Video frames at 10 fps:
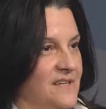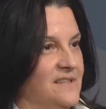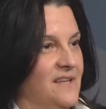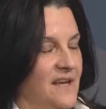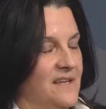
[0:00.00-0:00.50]

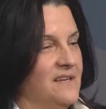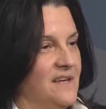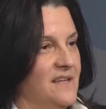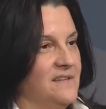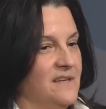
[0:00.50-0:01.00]
and
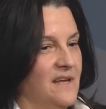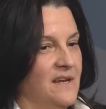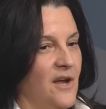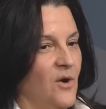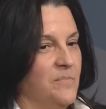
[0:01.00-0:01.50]

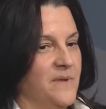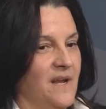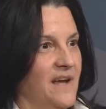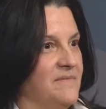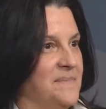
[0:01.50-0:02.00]
I hope that
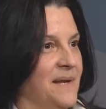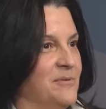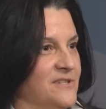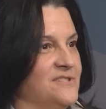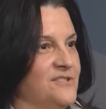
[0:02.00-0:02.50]
I've been
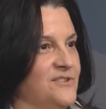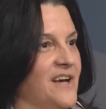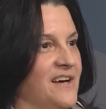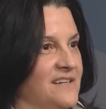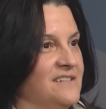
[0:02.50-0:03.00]
able to do
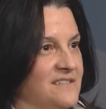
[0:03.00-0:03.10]
that.